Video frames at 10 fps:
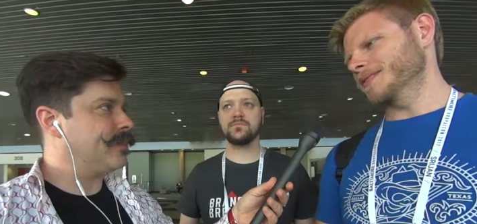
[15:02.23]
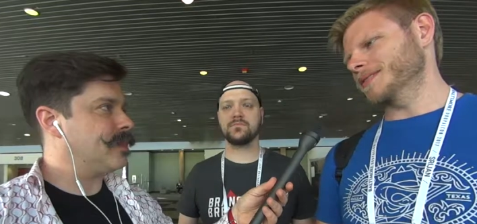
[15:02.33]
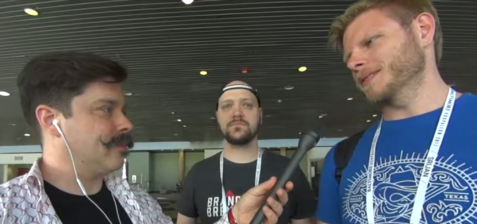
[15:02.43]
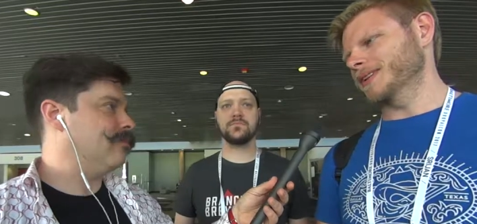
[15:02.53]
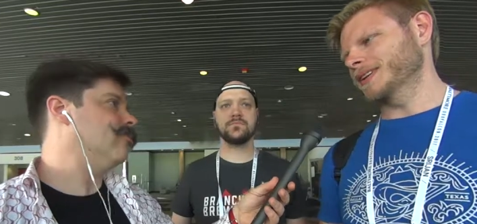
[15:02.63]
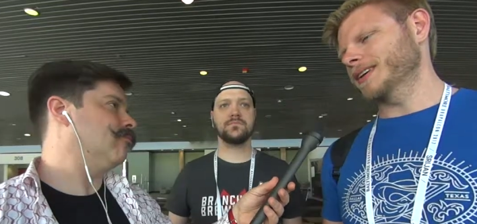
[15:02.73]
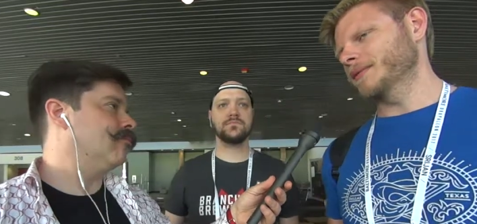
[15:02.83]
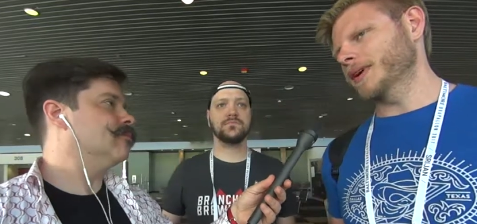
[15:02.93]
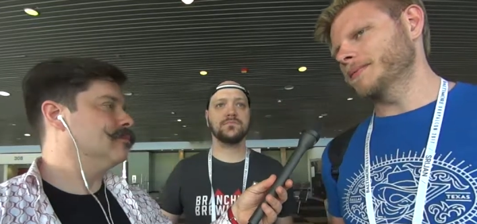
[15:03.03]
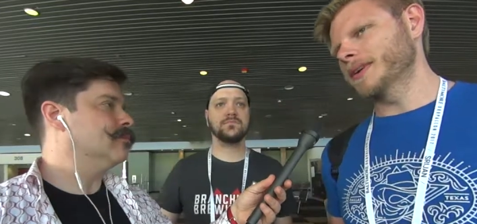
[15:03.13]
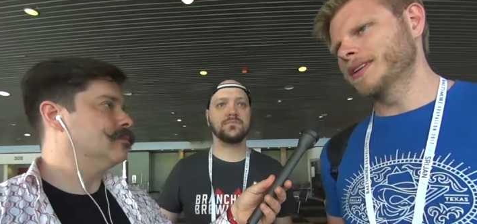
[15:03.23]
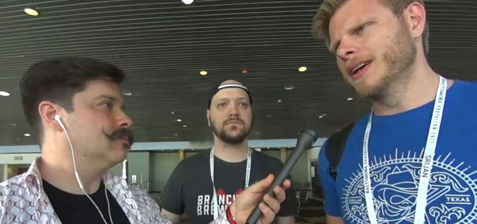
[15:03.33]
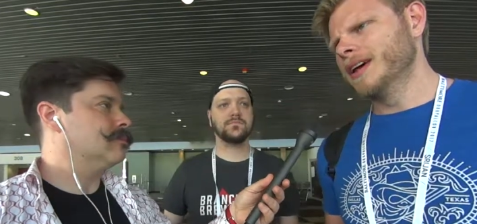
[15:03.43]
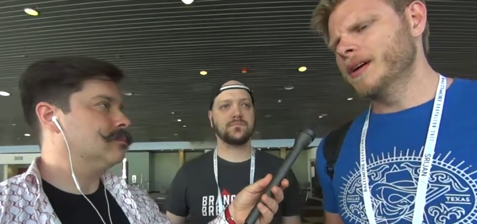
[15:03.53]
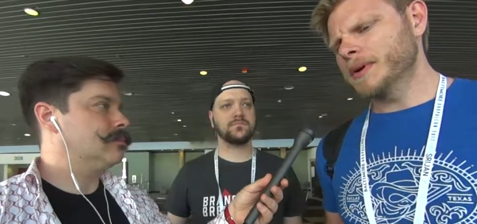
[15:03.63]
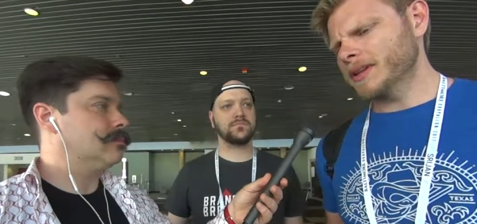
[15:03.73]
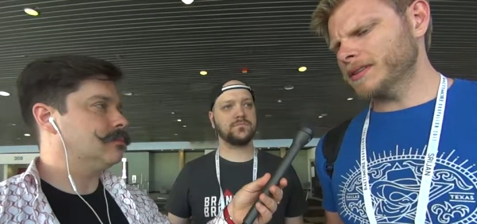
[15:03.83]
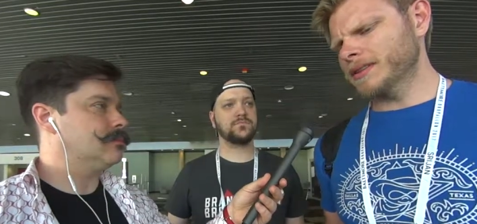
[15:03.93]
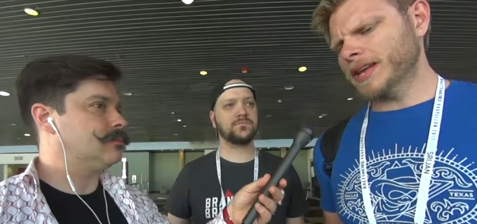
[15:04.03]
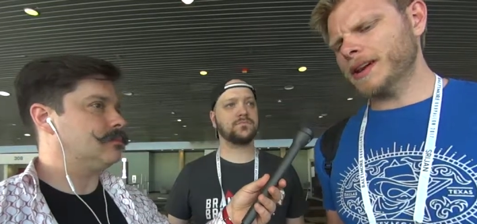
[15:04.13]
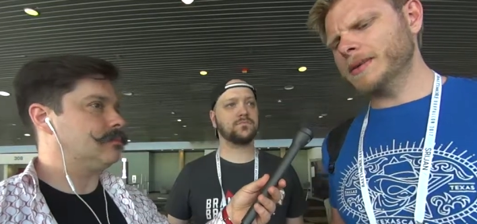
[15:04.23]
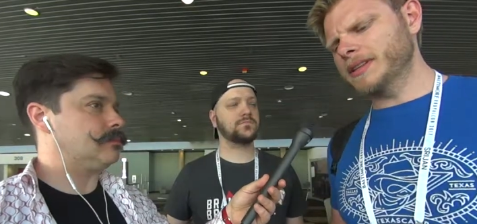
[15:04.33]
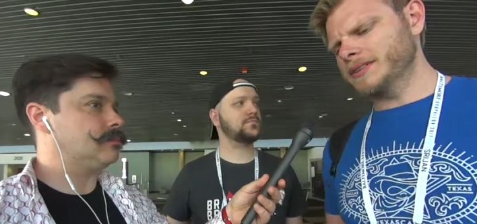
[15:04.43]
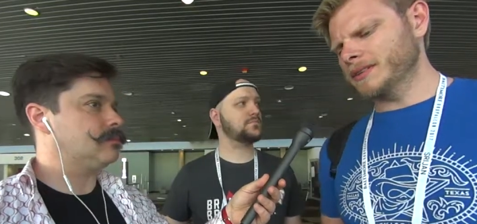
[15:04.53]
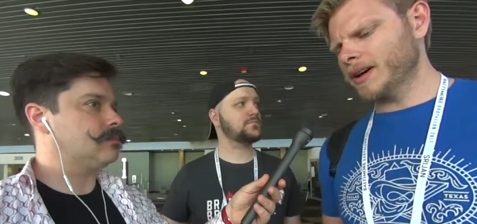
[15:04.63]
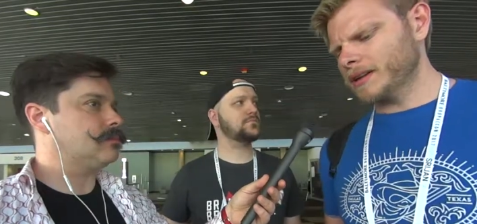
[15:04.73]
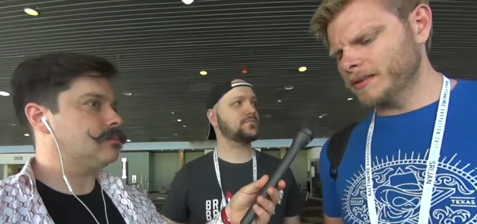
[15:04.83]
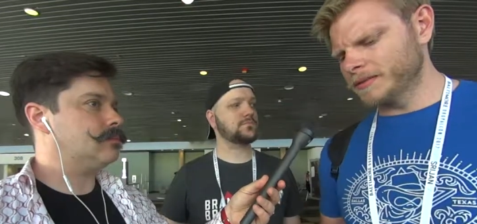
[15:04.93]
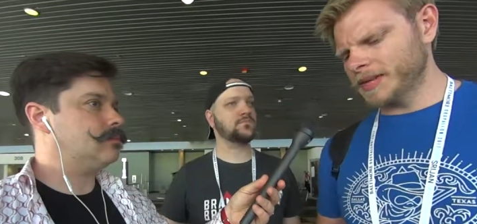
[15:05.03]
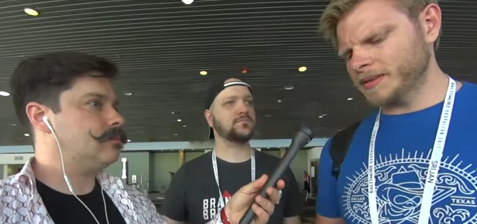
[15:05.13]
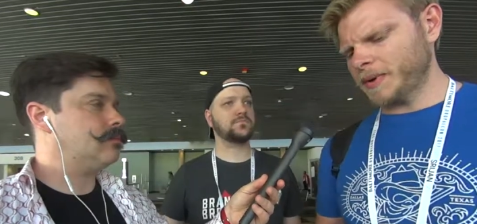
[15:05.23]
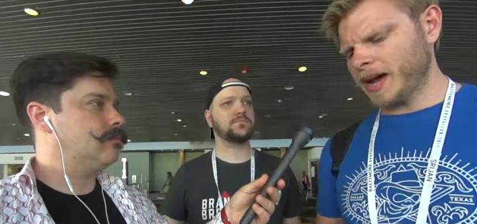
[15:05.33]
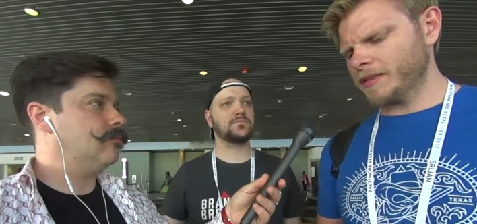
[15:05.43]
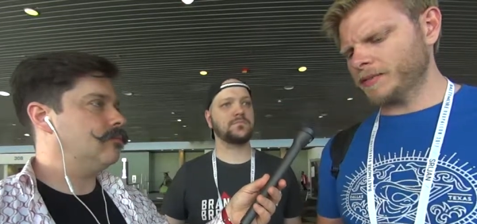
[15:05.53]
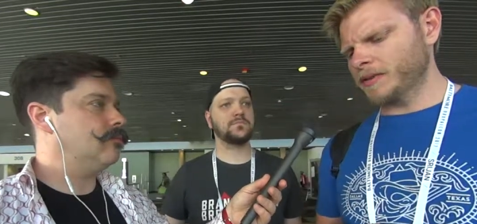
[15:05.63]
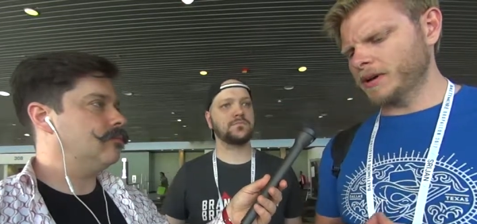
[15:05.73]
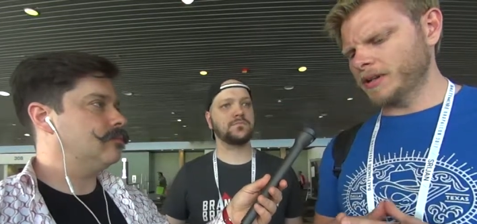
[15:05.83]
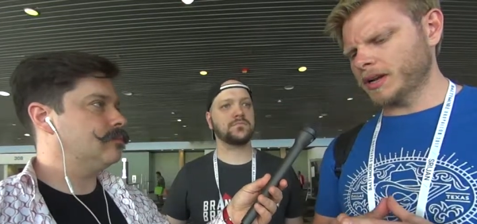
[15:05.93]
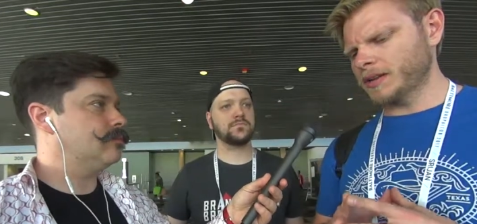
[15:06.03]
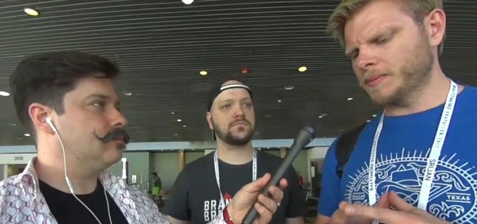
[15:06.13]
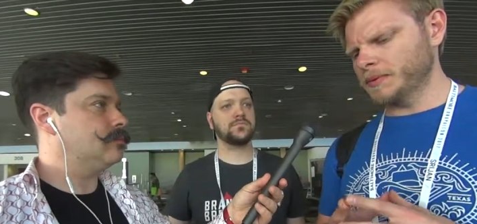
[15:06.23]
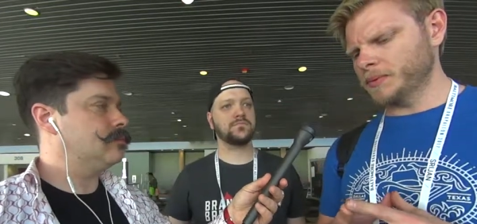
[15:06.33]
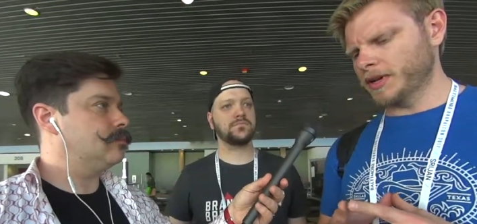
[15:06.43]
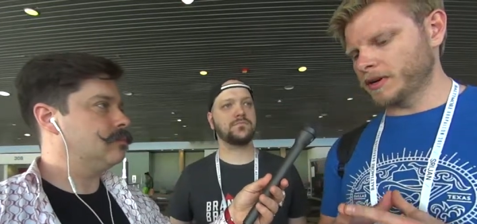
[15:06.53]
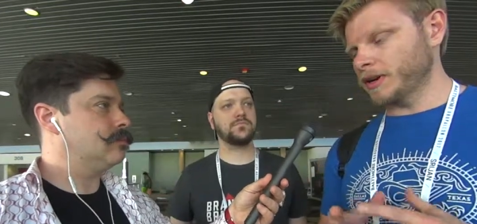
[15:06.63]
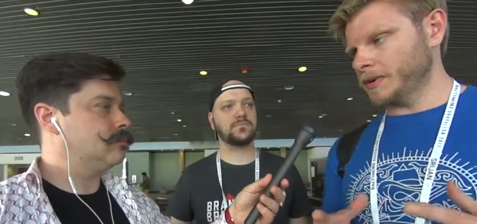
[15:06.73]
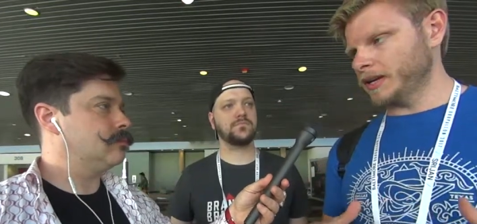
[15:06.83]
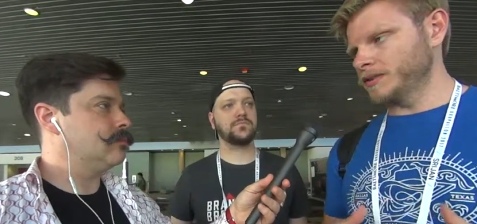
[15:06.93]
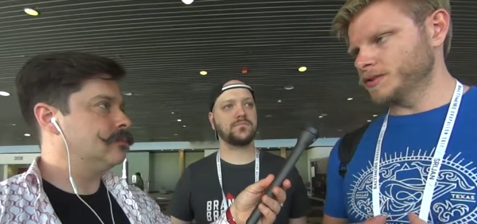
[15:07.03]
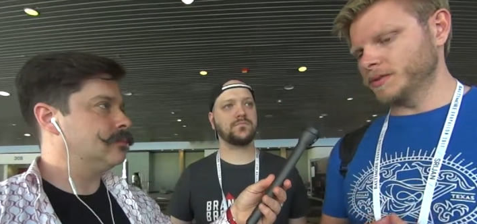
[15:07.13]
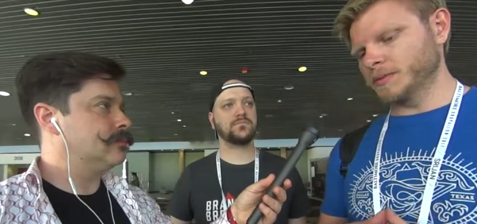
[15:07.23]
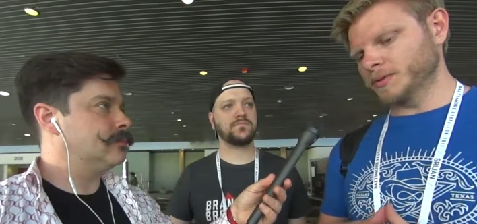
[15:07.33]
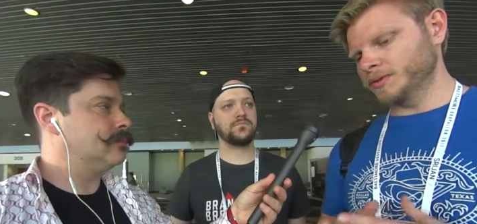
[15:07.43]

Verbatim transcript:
Speaker 1: or something like that, right? But but other than that, I mean, there's a lot of it's a path for a lot of the people that are coming into Drupal.